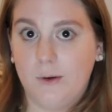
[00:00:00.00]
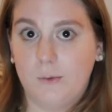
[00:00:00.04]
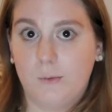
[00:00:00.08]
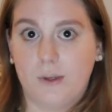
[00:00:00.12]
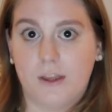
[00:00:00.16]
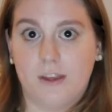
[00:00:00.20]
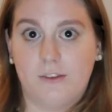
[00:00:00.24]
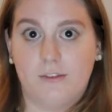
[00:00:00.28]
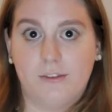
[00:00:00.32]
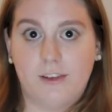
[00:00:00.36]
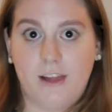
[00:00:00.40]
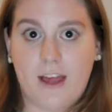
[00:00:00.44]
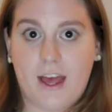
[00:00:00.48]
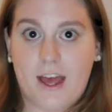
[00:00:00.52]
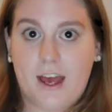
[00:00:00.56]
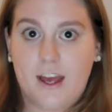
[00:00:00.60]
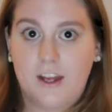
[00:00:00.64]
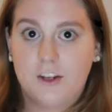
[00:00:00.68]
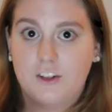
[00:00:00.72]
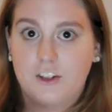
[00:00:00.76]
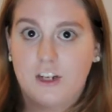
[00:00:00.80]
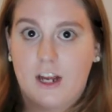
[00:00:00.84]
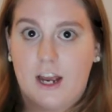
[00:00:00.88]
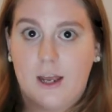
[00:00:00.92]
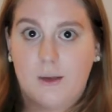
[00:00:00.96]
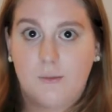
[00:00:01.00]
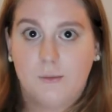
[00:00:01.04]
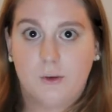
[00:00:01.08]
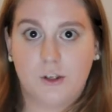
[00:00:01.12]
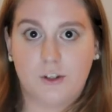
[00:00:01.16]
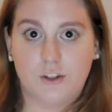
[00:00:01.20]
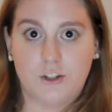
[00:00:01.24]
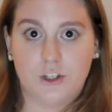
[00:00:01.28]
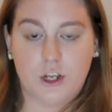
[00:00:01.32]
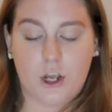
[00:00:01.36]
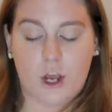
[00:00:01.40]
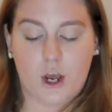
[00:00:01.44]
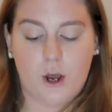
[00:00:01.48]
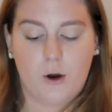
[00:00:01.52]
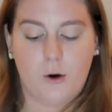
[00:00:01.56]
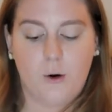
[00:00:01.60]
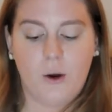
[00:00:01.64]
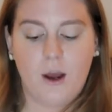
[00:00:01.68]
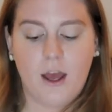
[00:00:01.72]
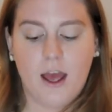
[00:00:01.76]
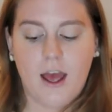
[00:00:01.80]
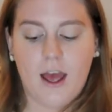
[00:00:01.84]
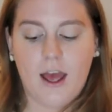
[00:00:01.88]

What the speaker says: With a flash, I'm good to go.